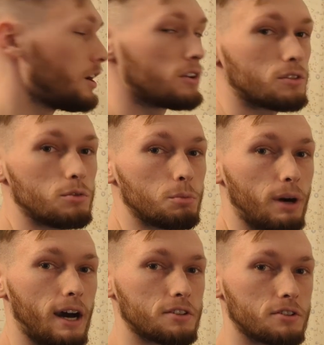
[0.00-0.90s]
to
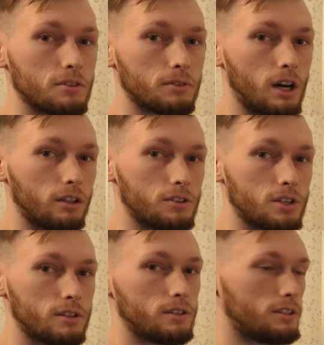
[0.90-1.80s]
deposits of
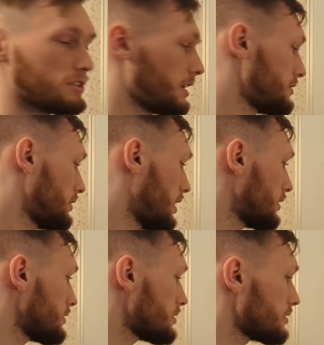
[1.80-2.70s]
collagen inside the
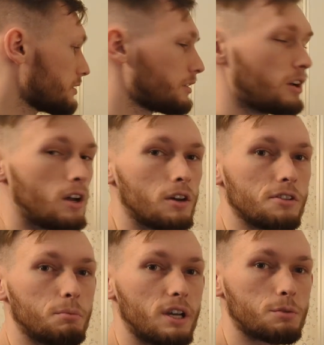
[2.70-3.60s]
lungs.
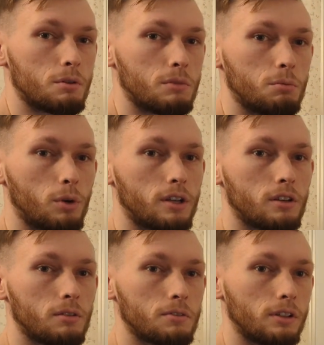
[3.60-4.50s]
The basement membrane
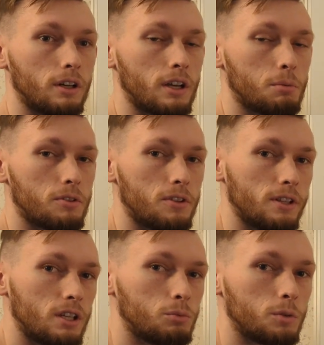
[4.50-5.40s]
of the lung
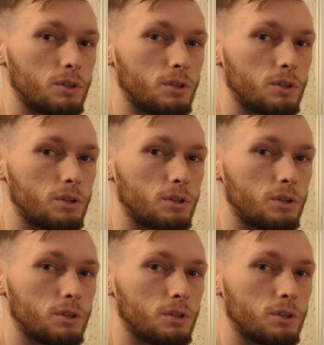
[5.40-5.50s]
epithelium will